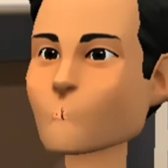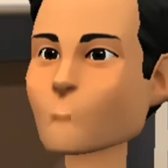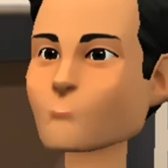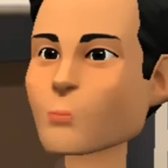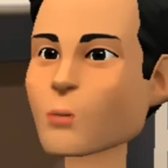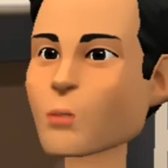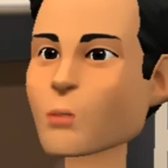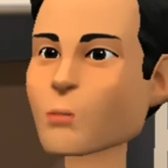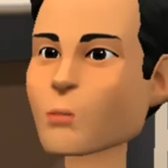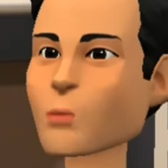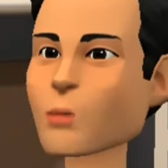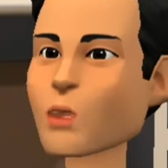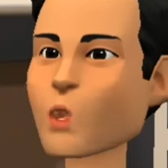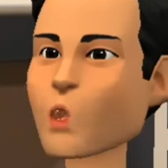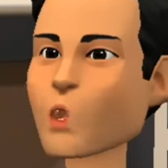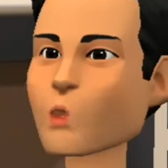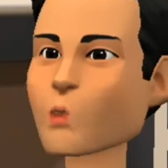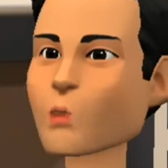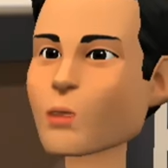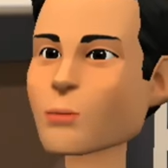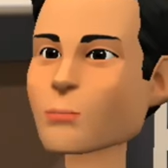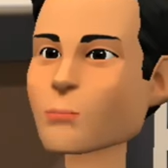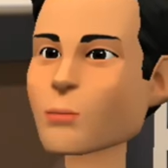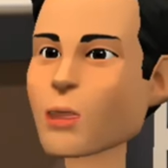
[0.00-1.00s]

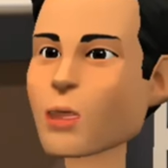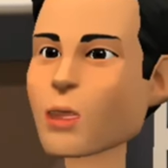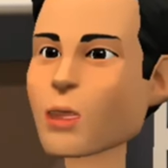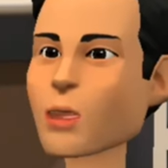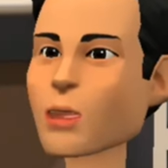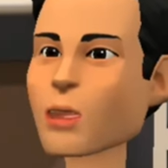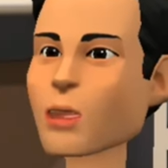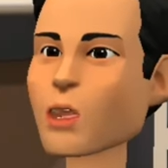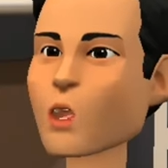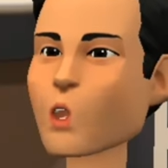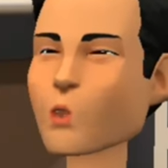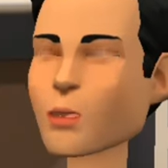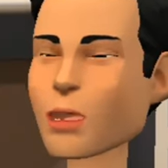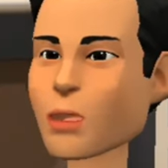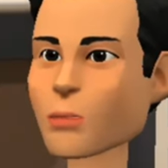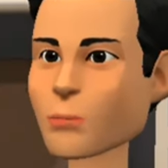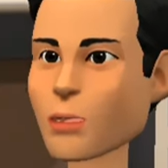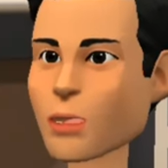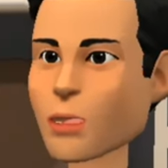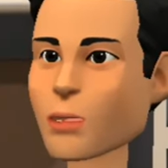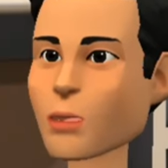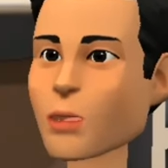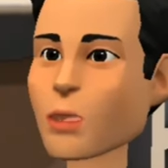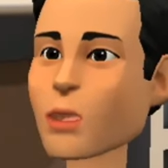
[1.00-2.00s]
Gastroscopy is a common
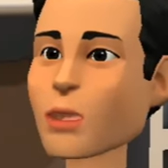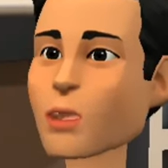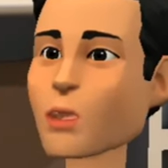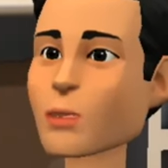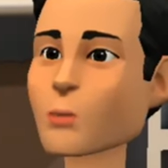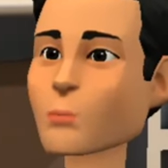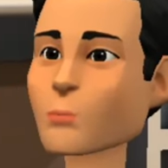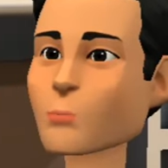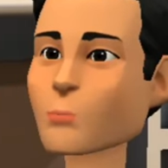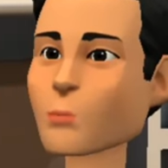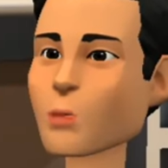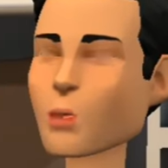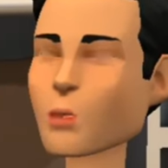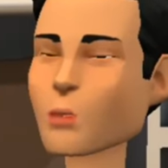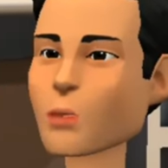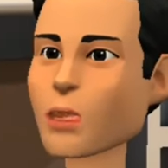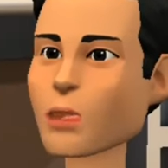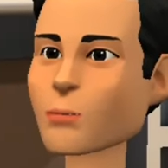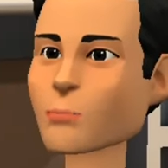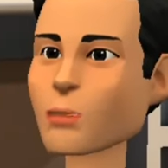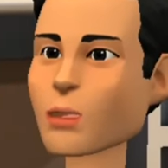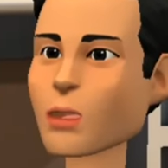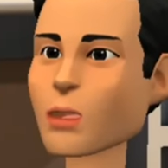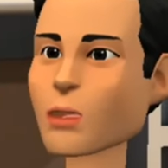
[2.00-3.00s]
procedure that
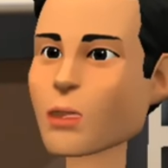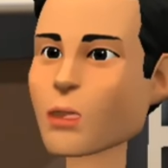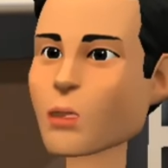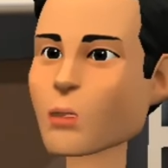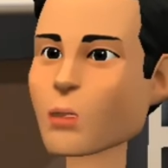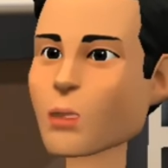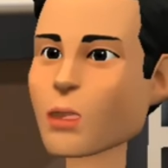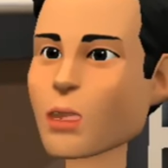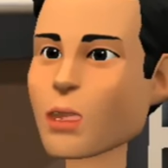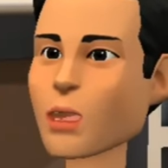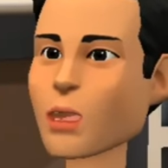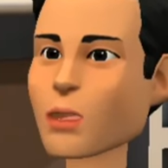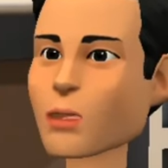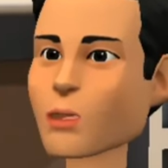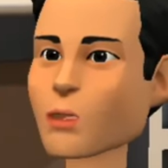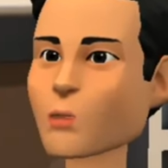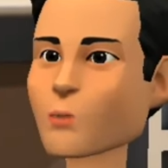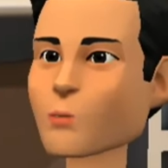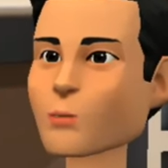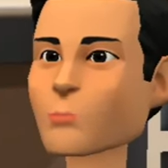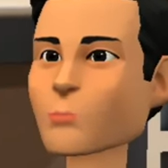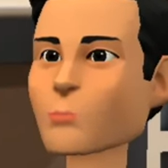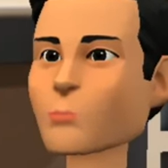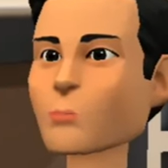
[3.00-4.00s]
helps us
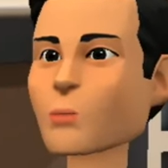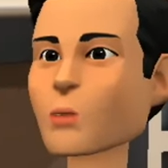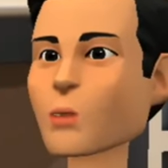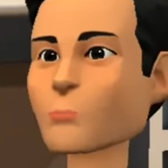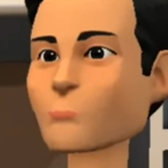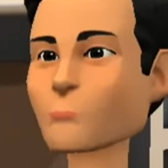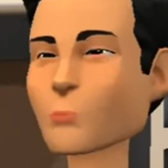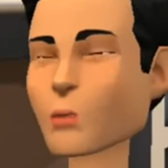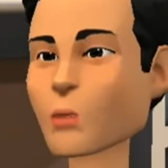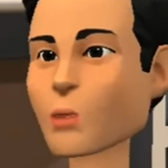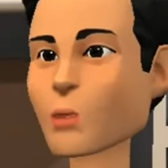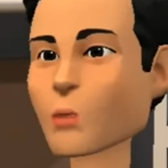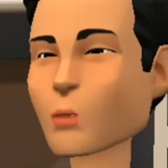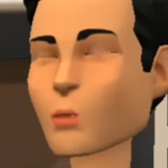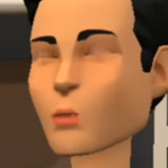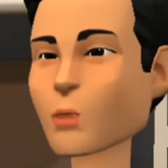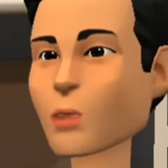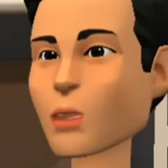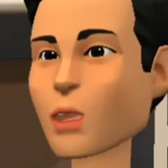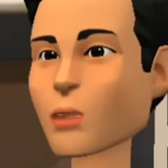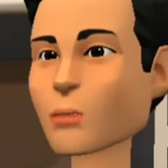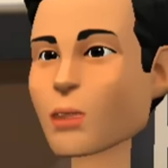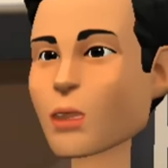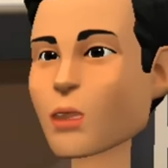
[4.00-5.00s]
diagnose and plan
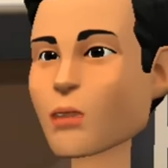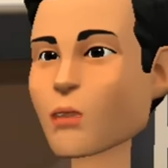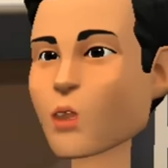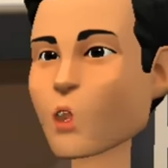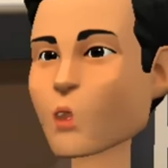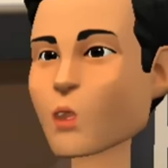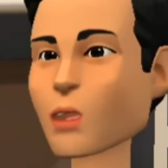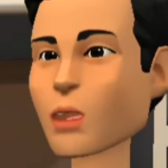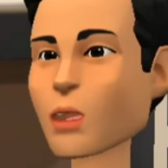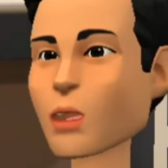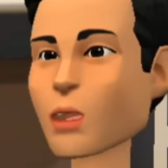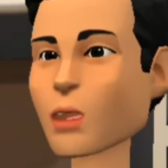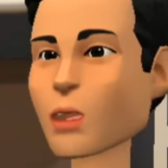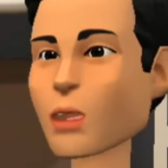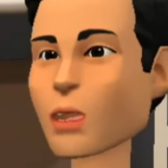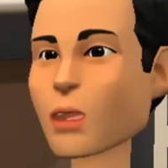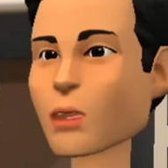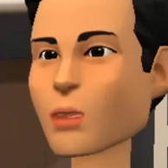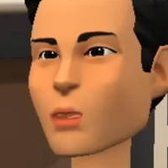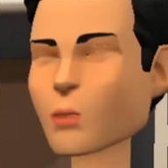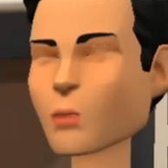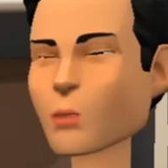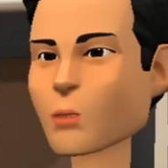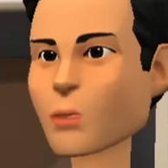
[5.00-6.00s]
treatment for
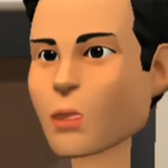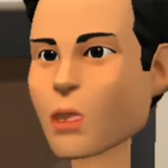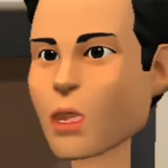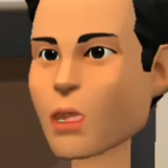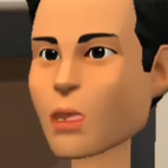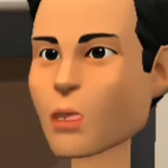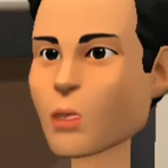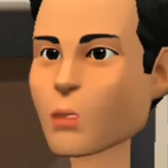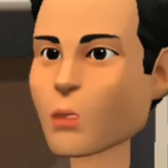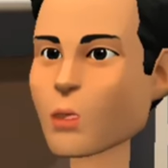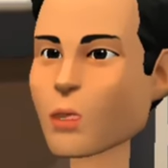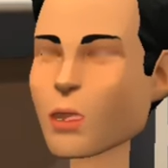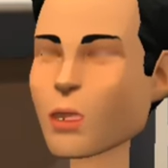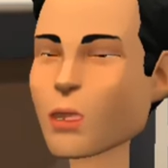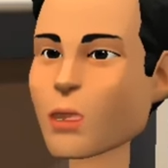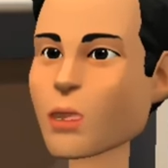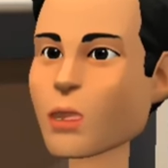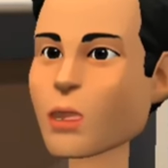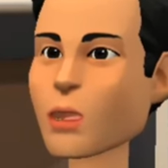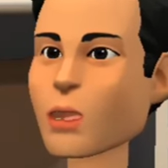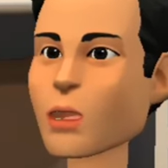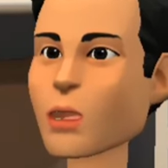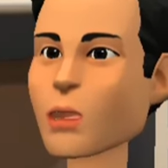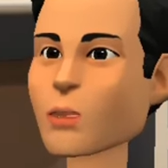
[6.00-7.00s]
conditions like celiac
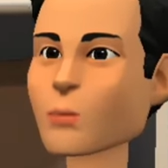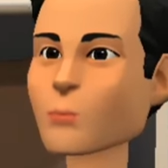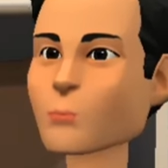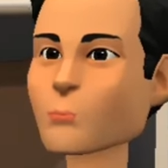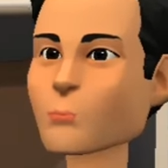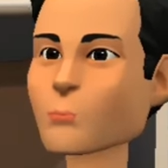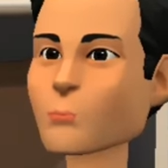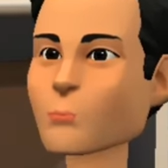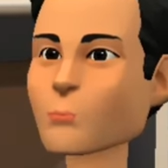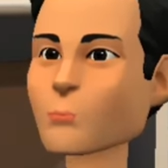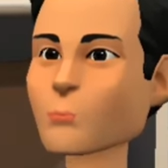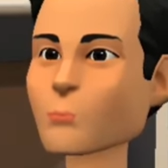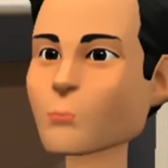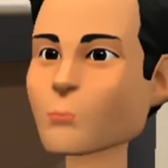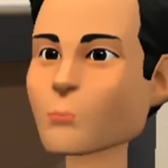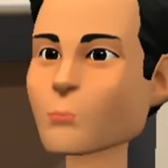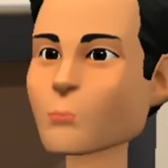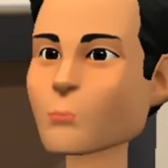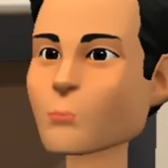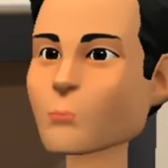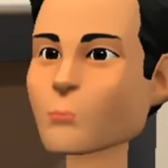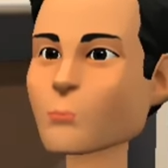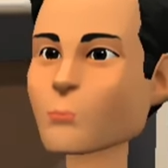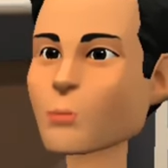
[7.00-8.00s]
disease.
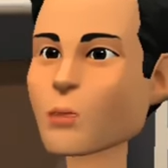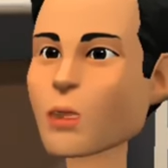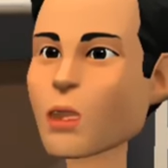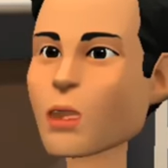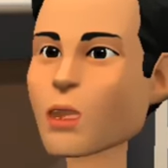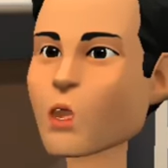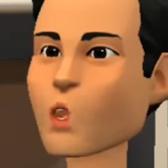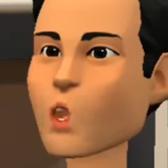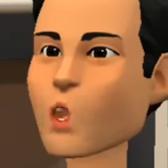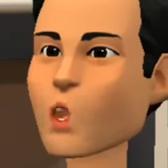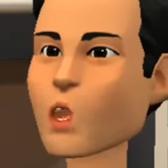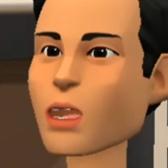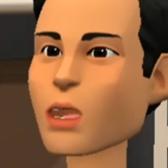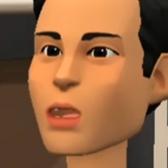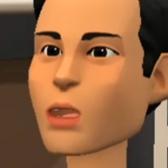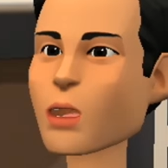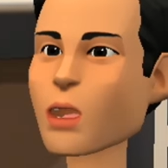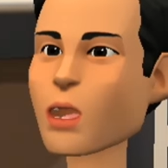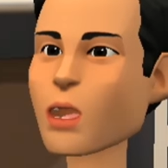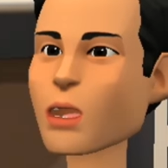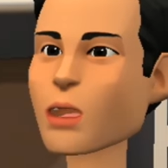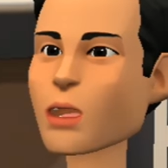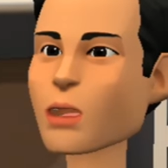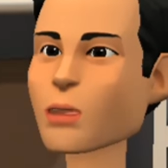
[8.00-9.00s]
It
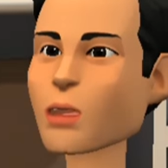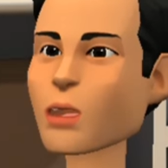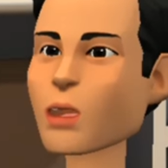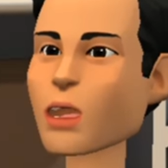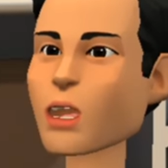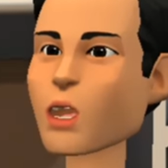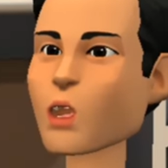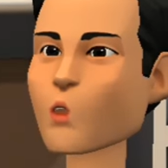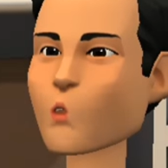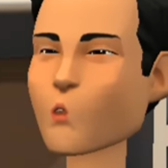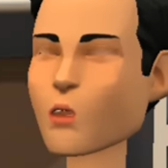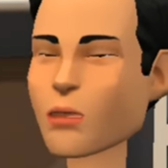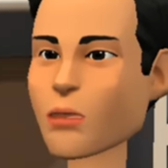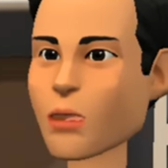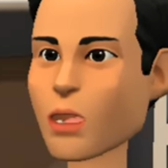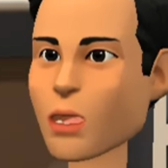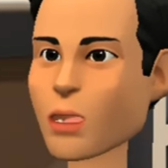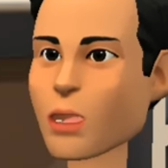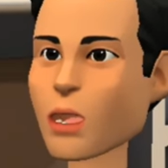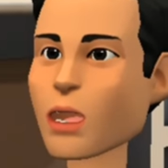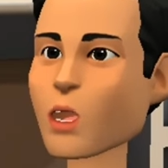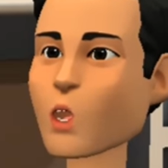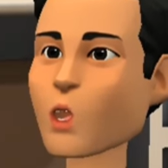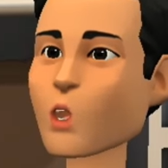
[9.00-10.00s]
usually takes around
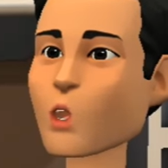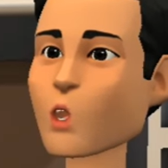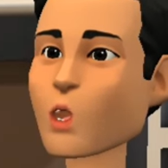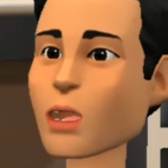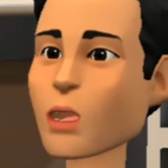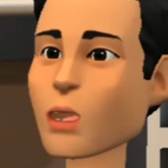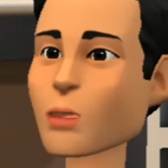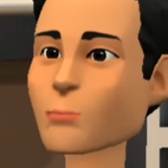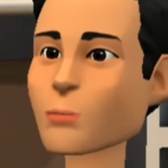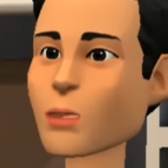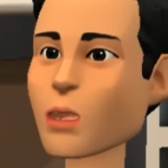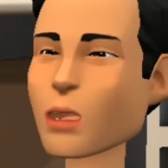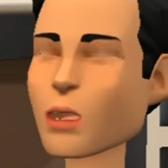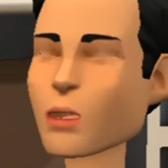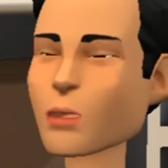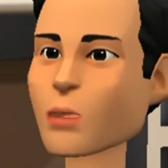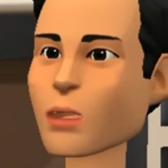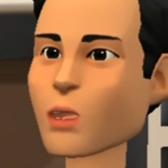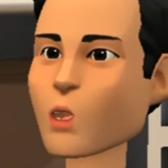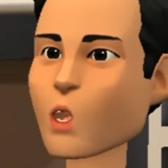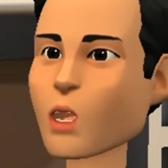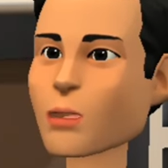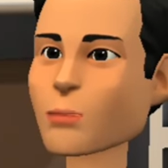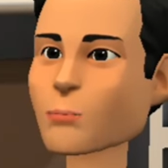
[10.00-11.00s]
15 to 20 minutes
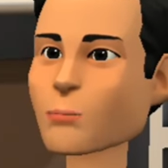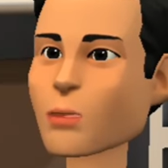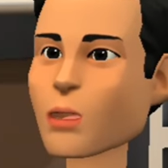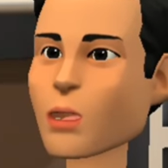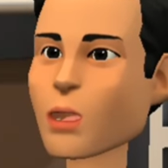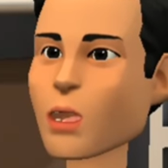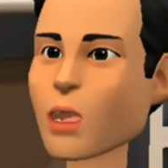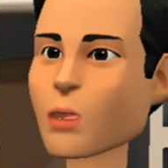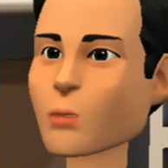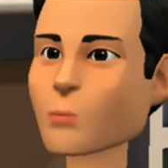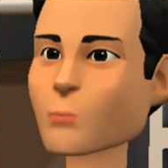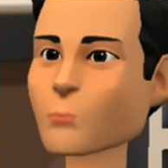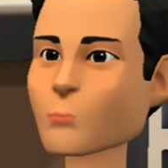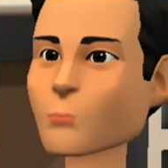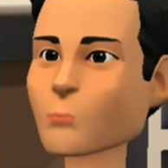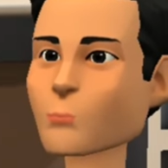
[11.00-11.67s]
to complete.